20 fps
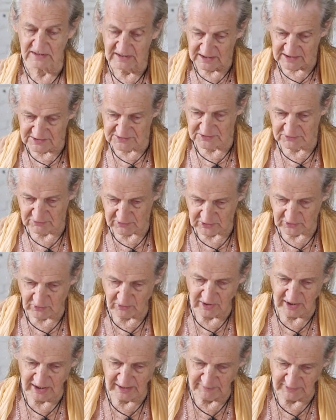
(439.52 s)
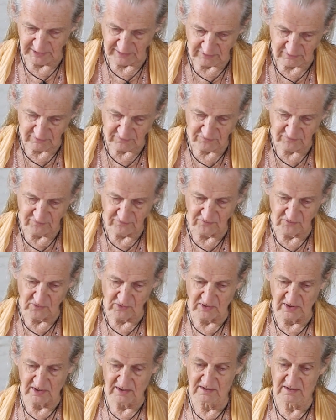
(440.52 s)
is a requirement
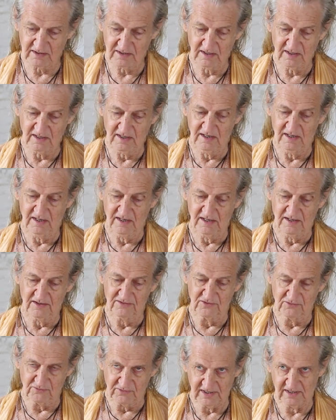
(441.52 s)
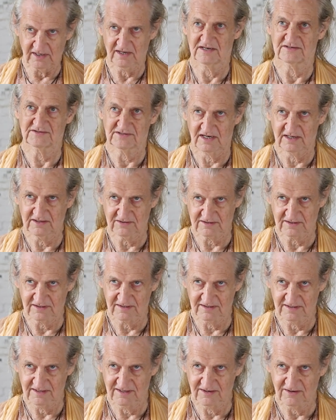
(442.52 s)
for the
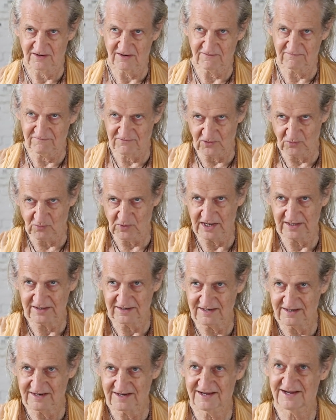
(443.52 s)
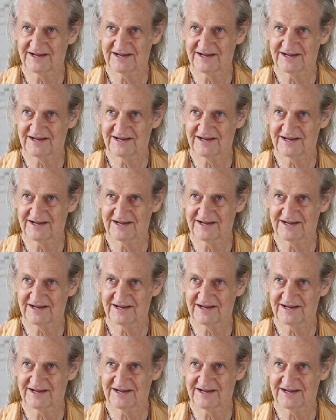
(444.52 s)
realization of the one.